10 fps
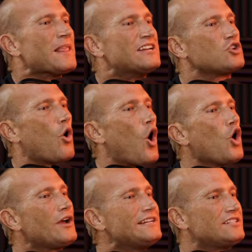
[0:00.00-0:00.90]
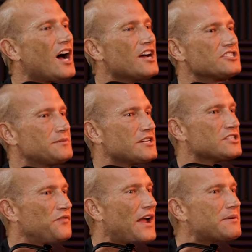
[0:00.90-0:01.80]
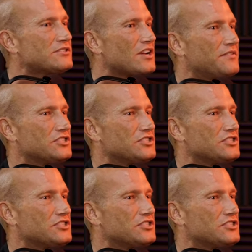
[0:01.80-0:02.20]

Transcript: And so all he does is because his family's life